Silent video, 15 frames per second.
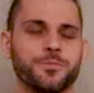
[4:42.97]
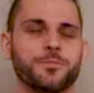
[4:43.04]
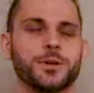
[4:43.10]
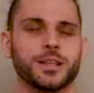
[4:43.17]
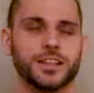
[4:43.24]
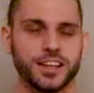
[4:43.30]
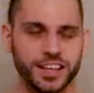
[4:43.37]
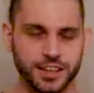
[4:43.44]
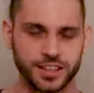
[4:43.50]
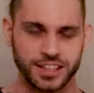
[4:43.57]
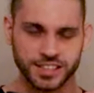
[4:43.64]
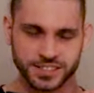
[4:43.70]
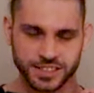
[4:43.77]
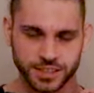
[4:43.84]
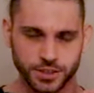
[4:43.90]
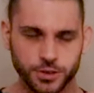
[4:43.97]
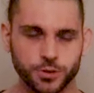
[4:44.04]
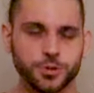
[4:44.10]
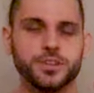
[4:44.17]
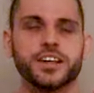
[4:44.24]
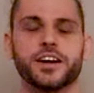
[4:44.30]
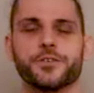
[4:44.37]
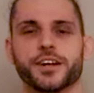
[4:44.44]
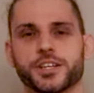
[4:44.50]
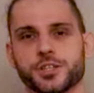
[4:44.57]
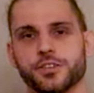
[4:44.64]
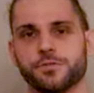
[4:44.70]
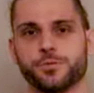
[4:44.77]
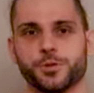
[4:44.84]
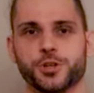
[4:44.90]
But it is a good
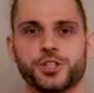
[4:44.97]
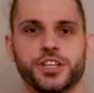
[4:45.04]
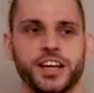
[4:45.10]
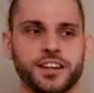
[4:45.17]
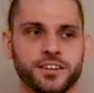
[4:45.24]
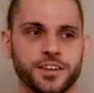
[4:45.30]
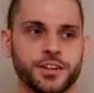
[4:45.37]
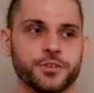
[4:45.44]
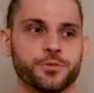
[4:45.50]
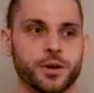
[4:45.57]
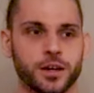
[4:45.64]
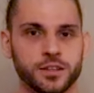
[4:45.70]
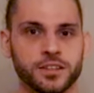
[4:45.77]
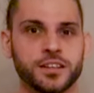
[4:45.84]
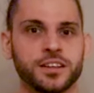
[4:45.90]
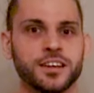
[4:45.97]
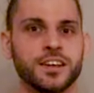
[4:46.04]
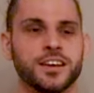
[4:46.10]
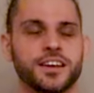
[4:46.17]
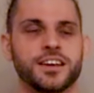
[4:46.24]
direction for Shayna and Ronda,